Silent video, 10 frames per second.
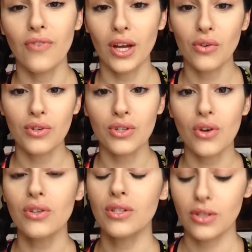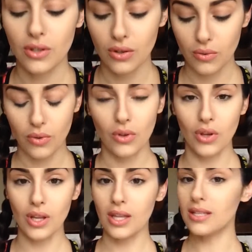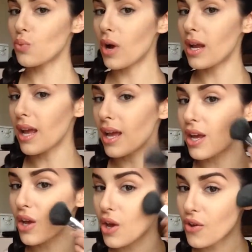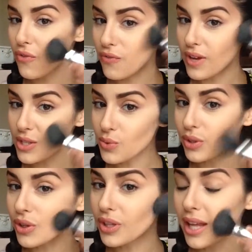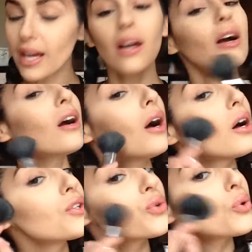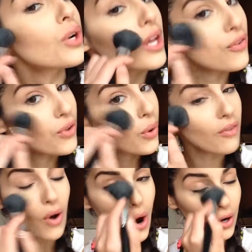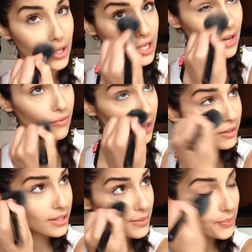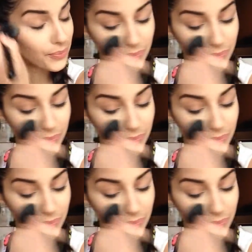Here it is, the final results. This is what a face would look like contoured if you have a heart-shaped